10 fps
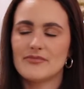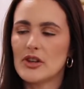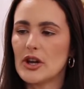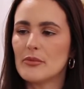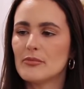
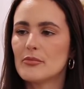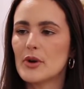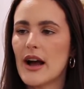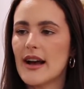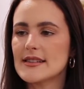you know,
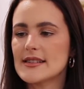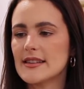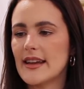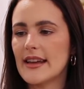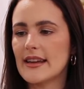bright
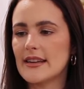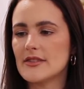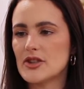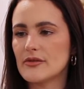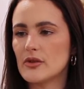
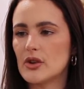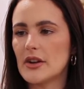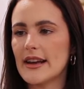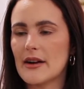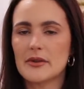and cheerful,
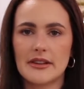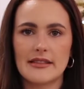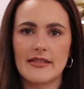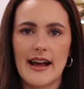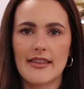and I really
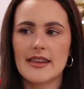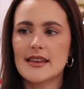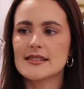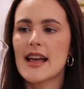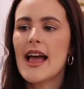like
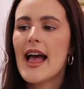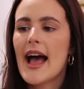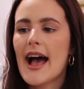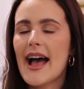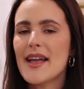this.
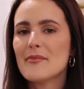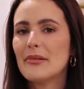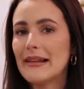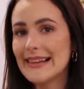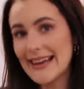I am
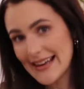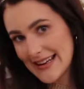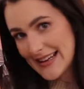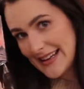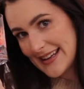
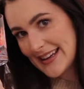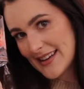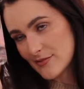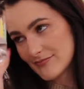planning